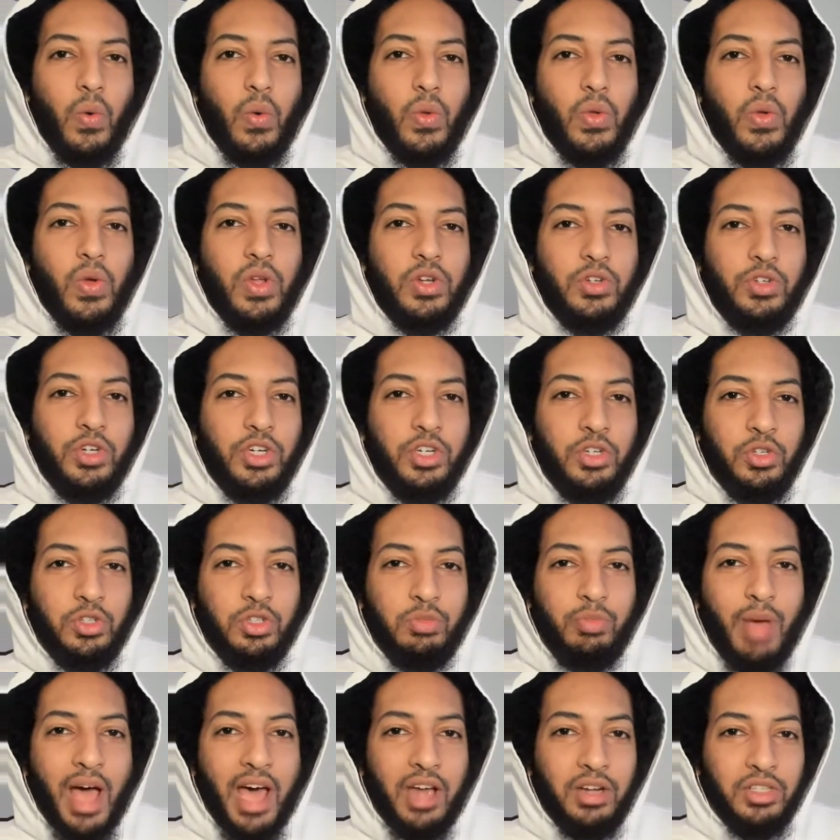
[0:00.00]
You introduced
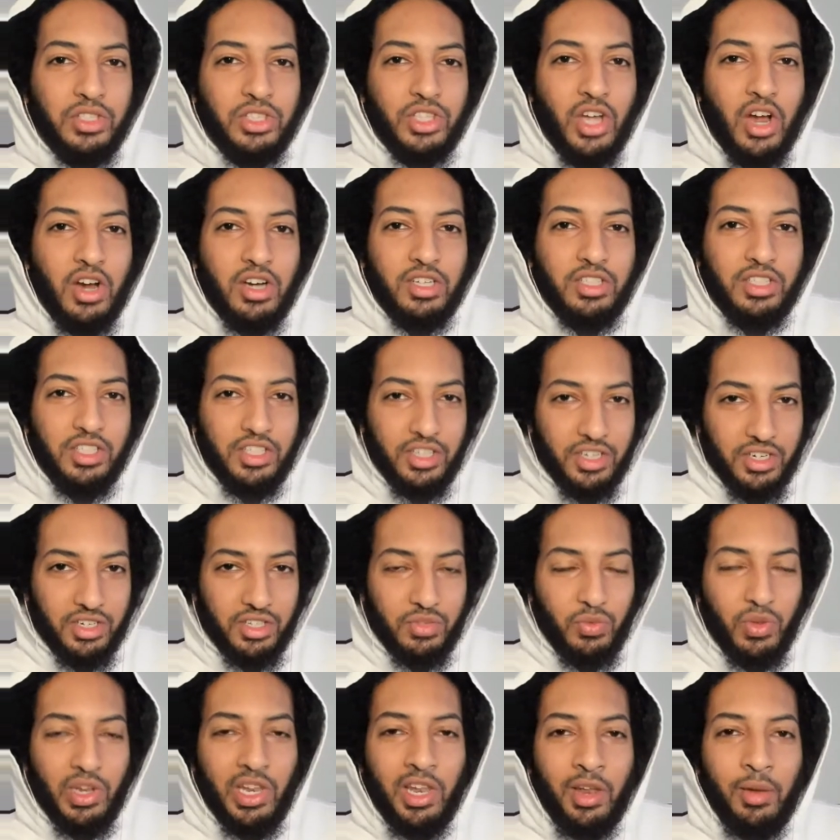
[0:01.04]
Battlestar into here.
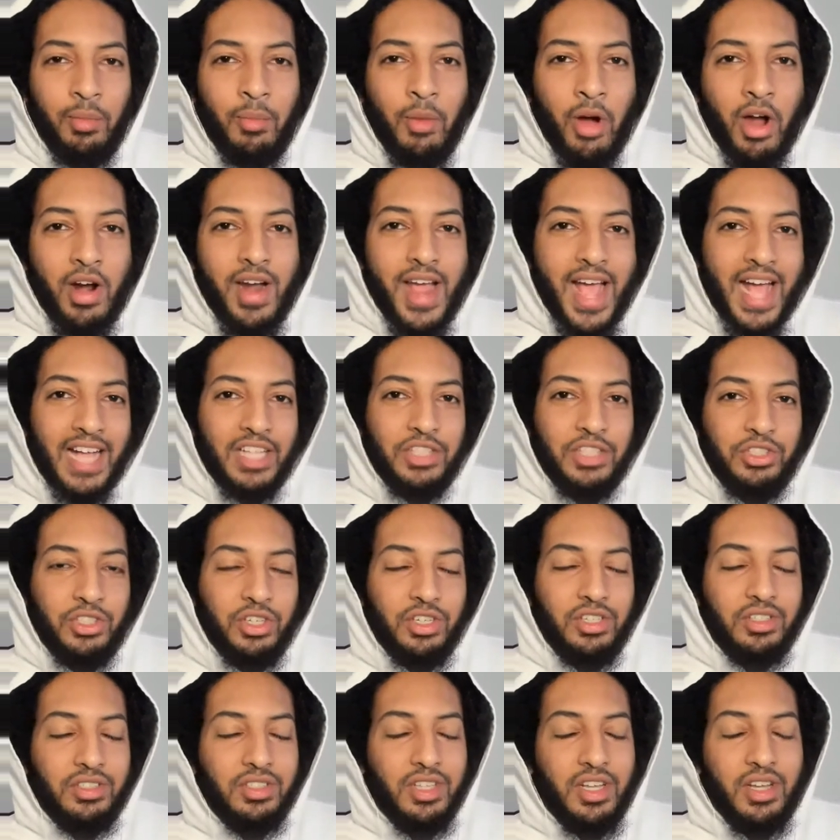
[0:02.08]
When Lamar
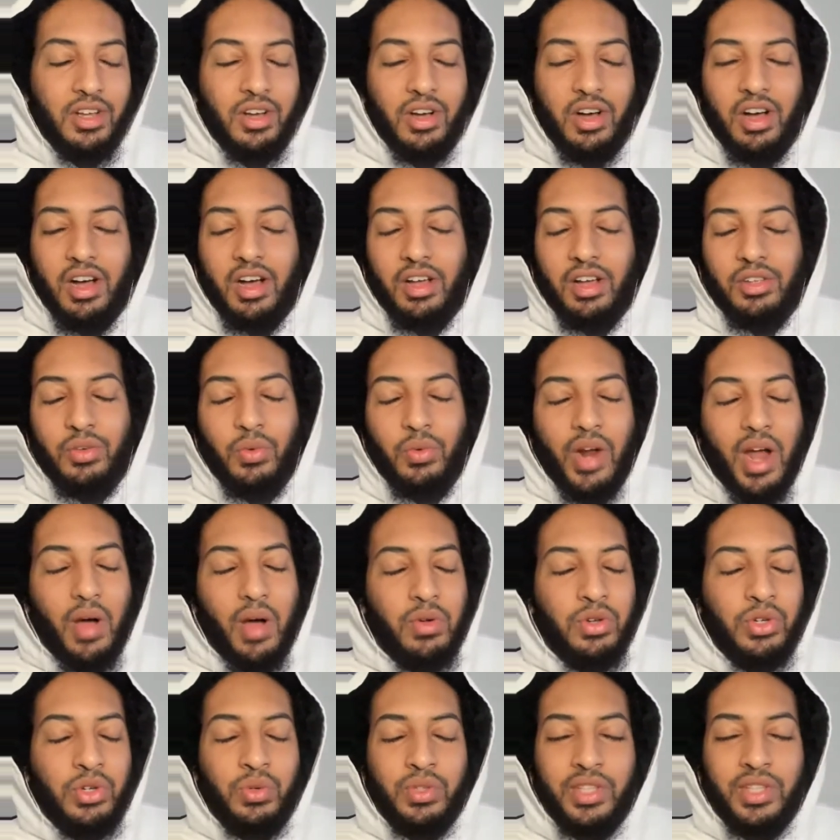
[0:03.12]
answered, oh, what I
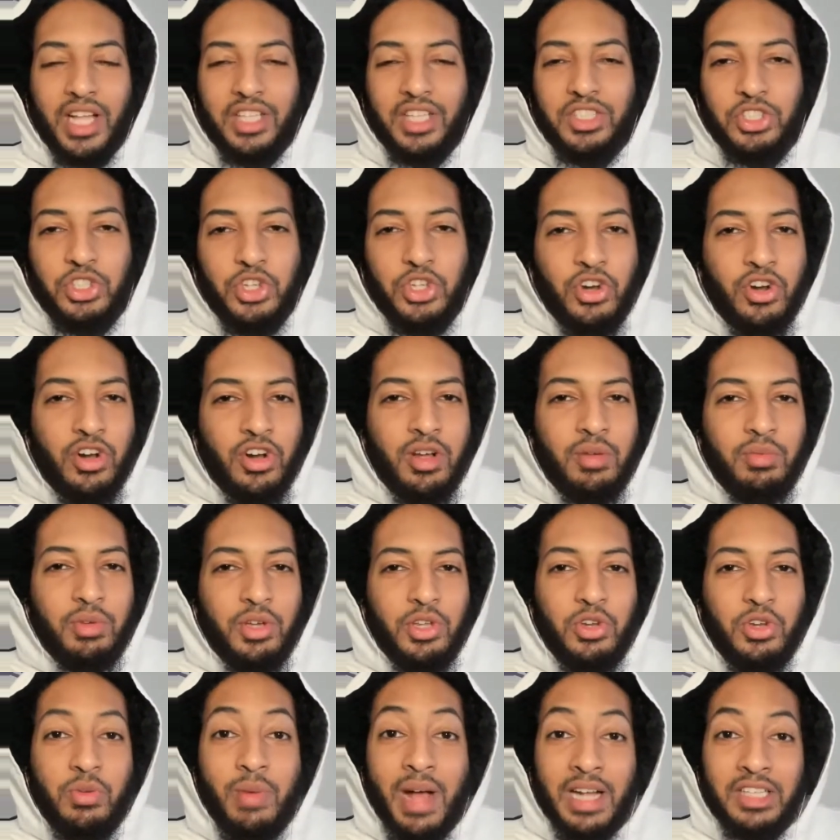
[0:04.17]
would do with that serum, can
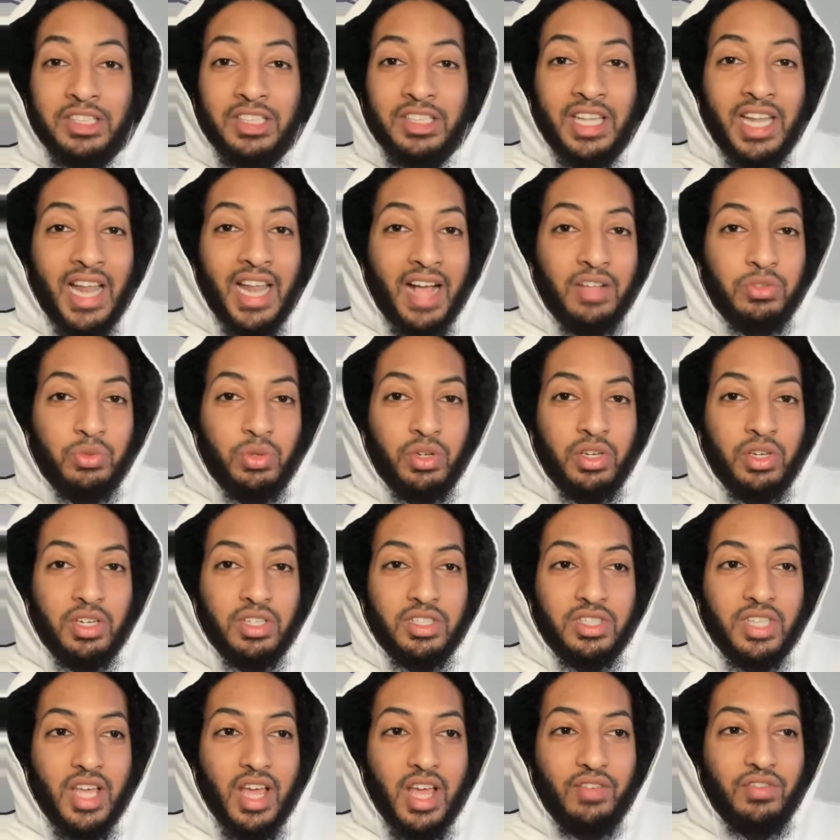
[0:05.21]
you imagine the lives we could have
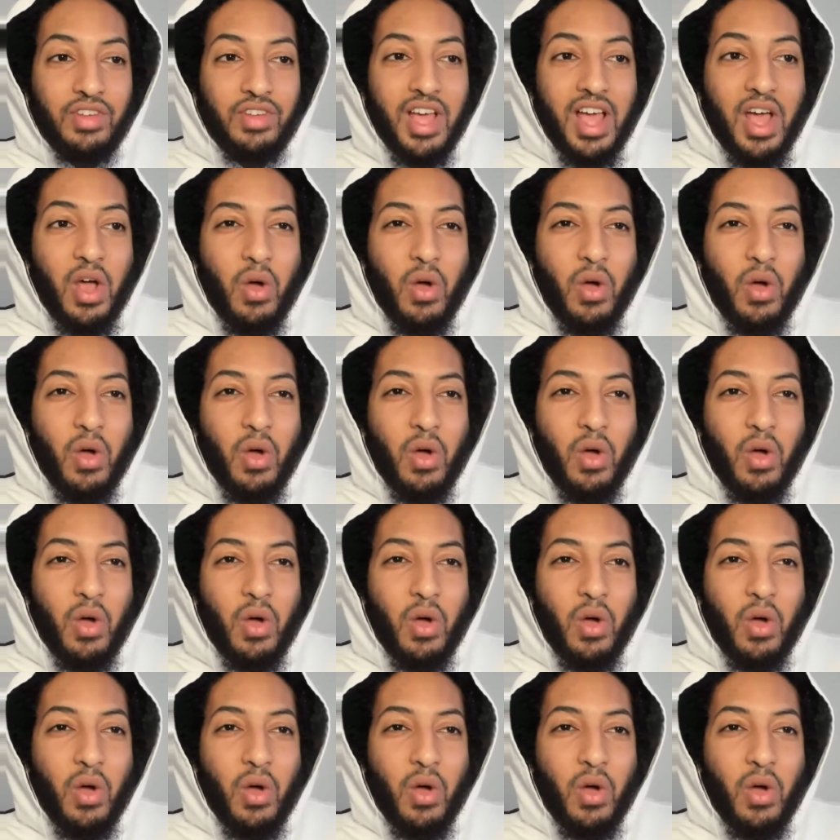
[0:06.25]
saved?